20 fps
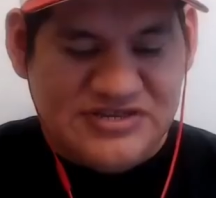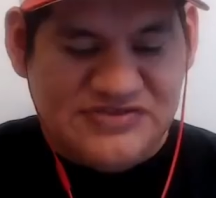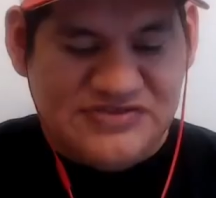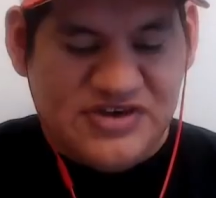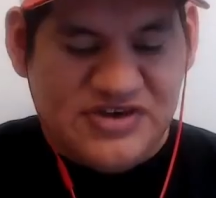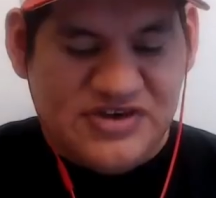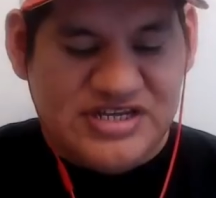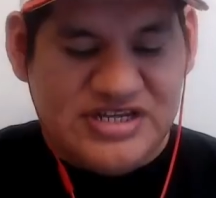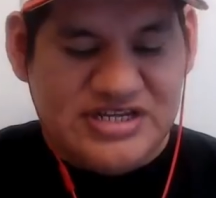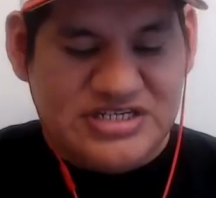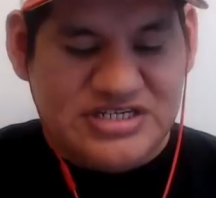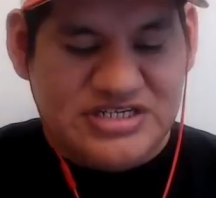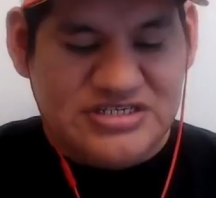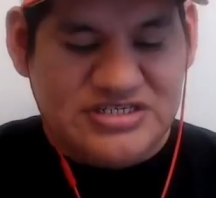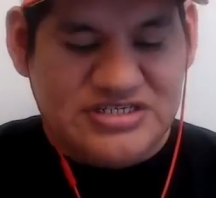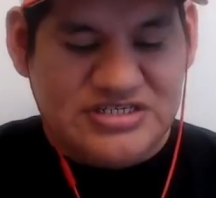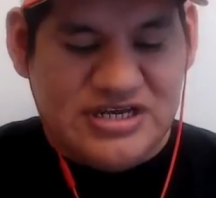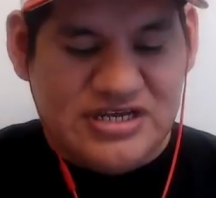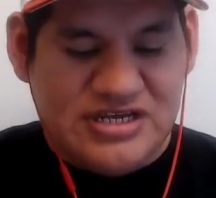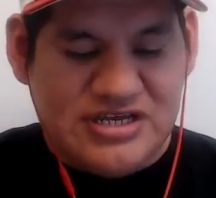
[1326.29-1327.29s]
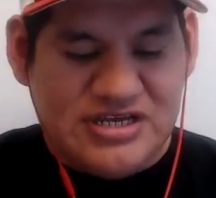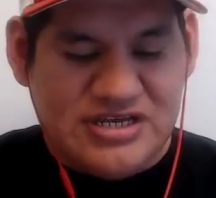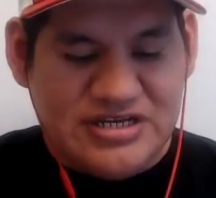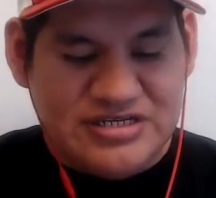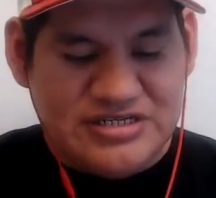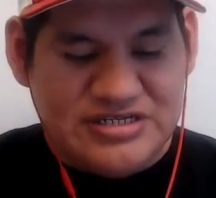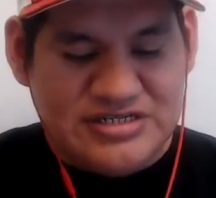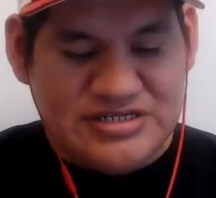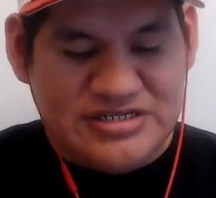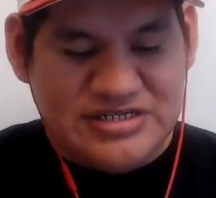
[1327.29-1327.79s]
It's funny that you say that
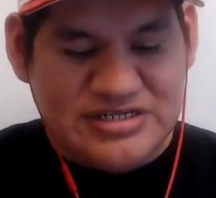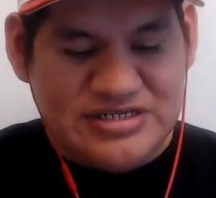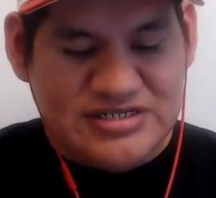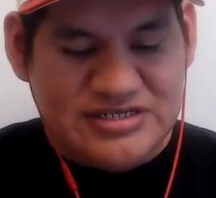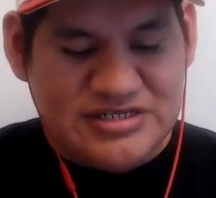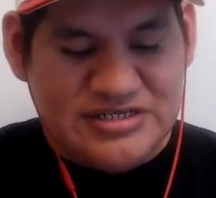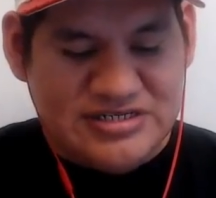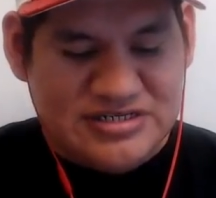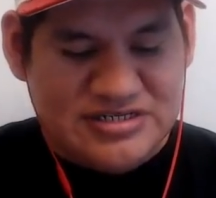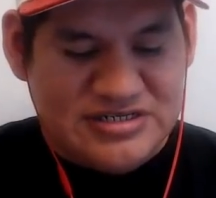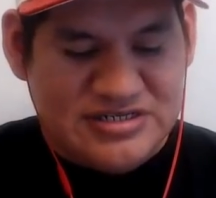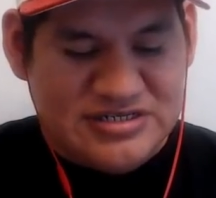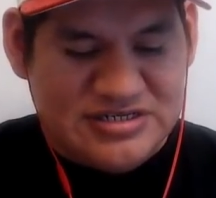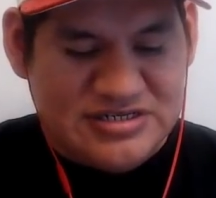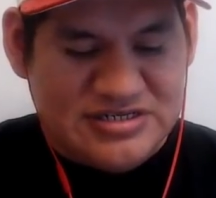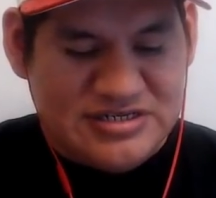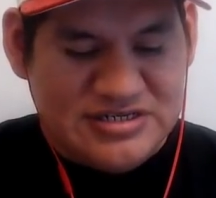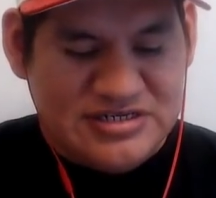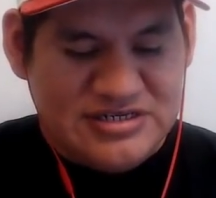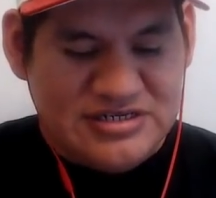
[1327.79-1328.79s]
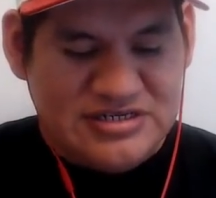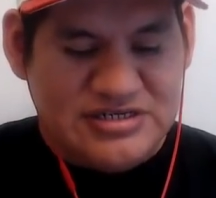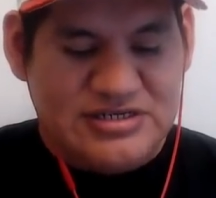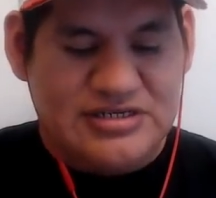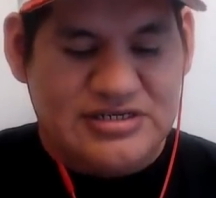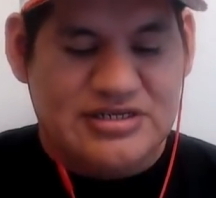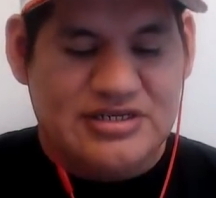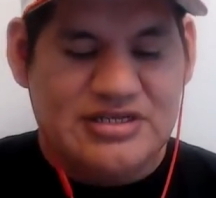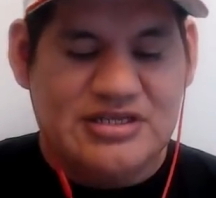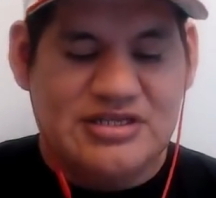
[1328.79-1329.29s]
because this
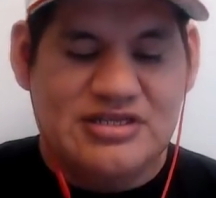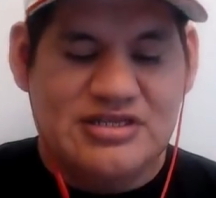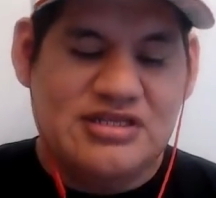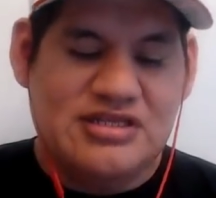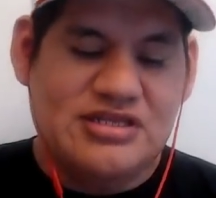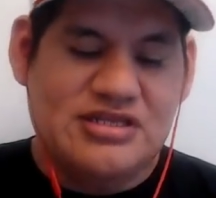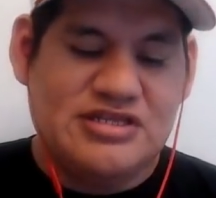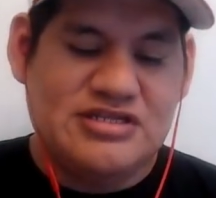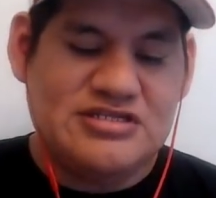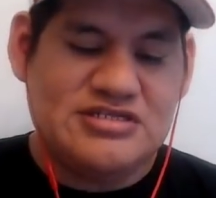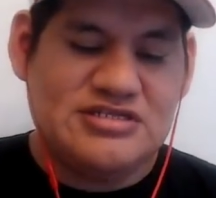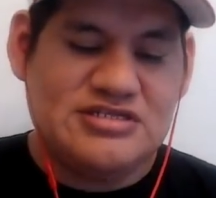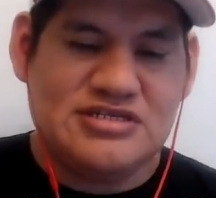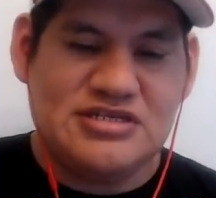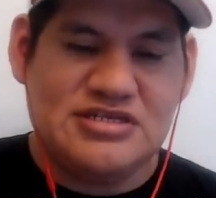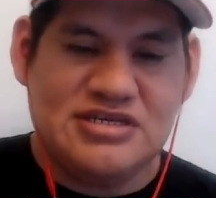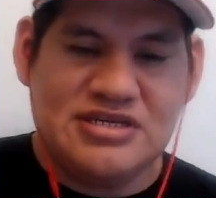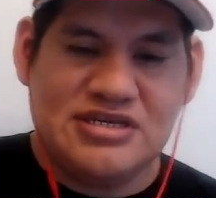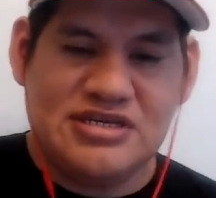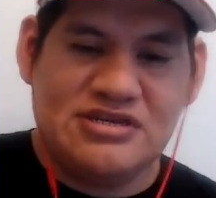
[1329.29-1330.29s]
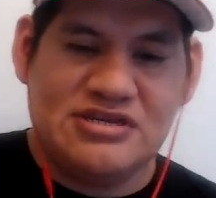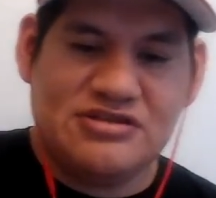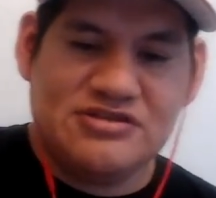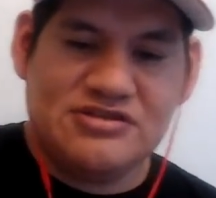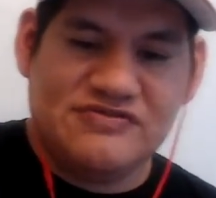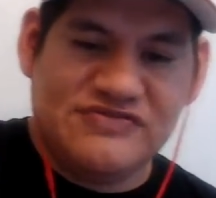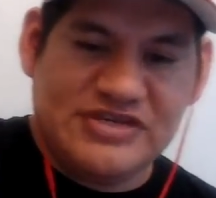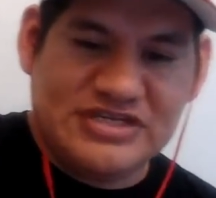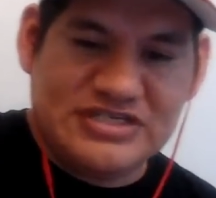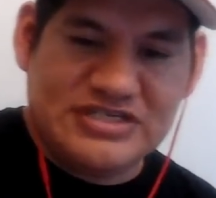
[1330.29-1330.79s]
this is like I don't know
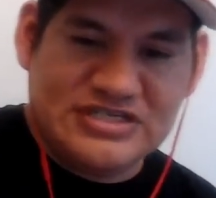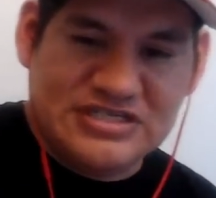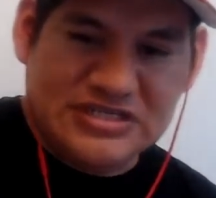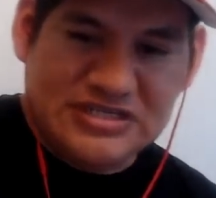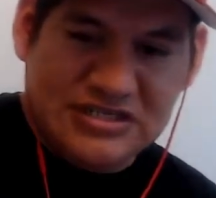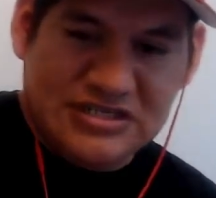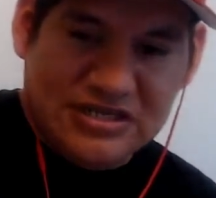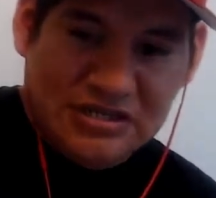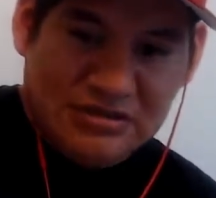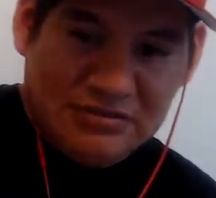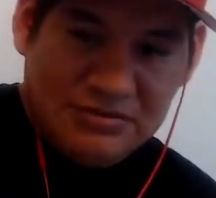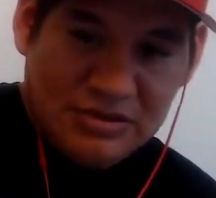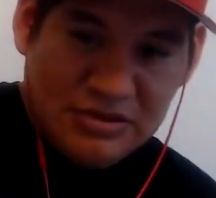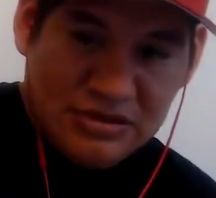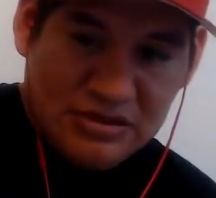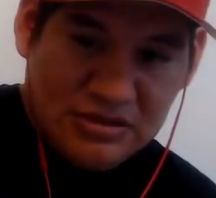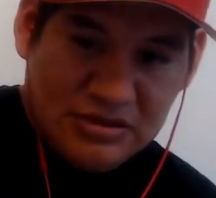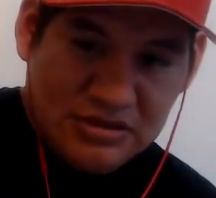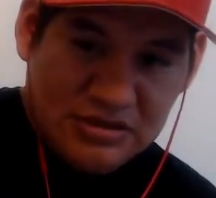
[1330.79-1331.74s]
if you can see that, but